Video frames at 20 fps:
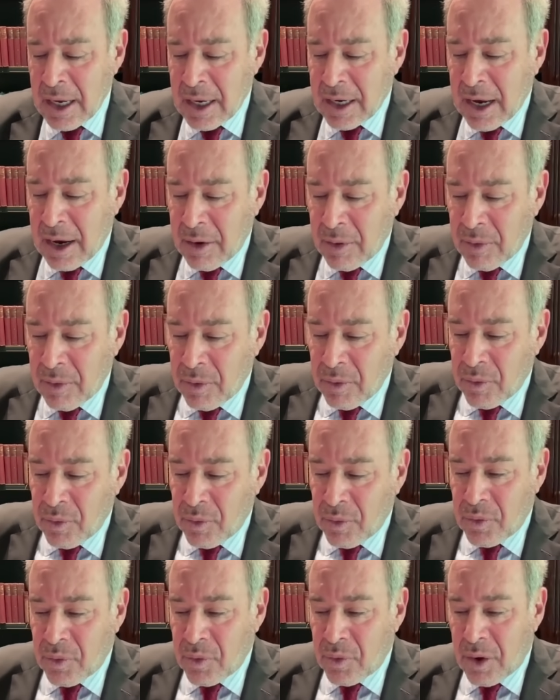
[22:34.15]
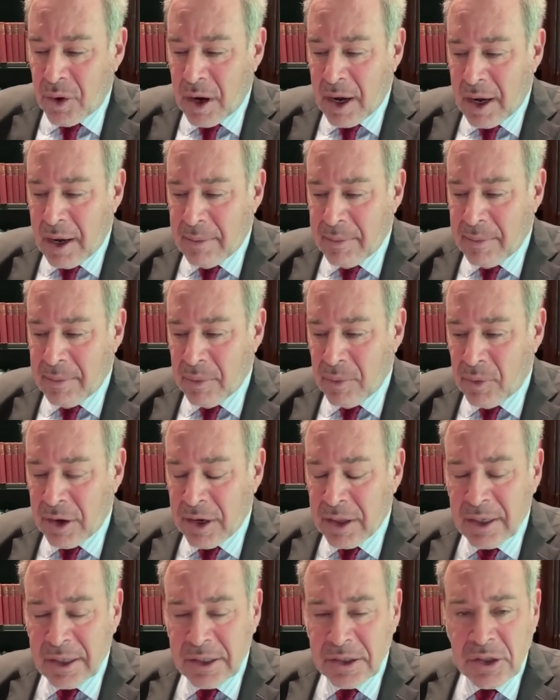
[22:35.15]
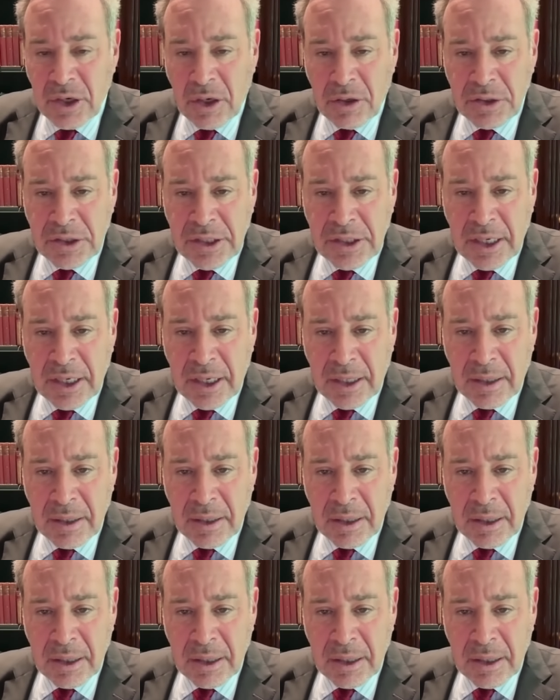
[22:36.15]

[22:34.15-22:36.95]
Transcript: Now, one of the things Doge did